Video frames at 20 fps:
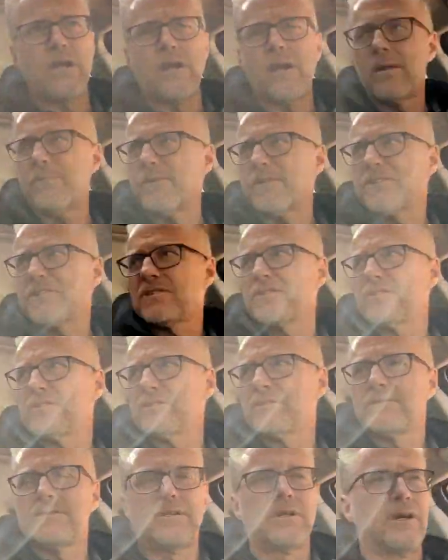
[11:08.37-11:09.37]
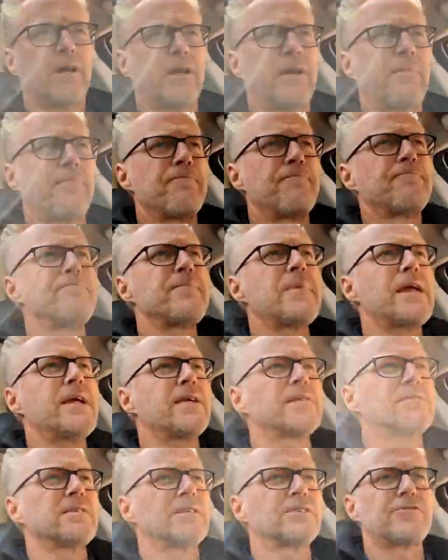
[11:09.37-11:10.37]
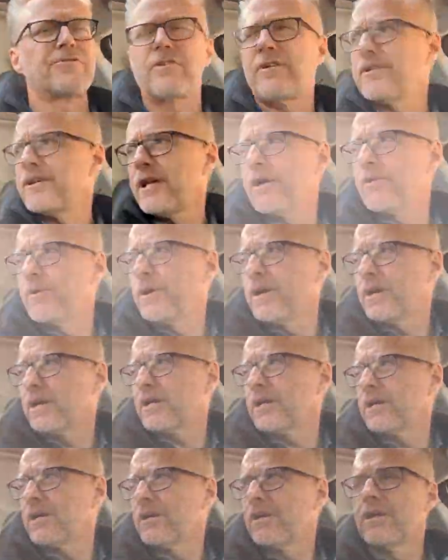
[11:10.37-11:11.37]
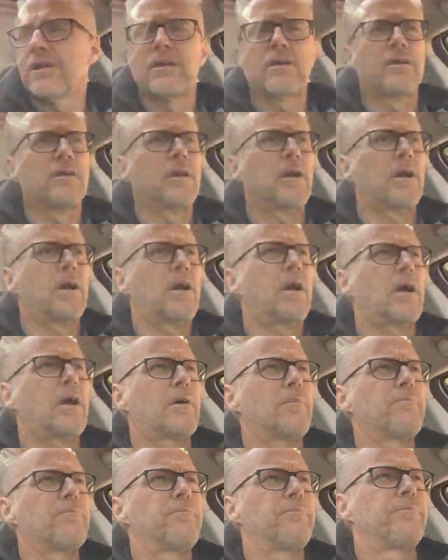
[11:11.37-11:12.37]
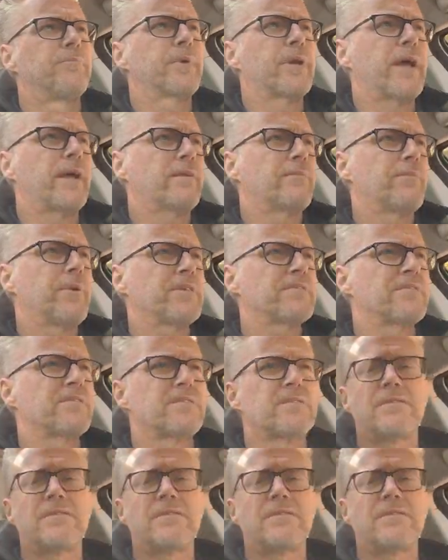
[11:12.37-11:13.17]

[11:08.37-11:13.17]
There's an amazing trail network, kind of based,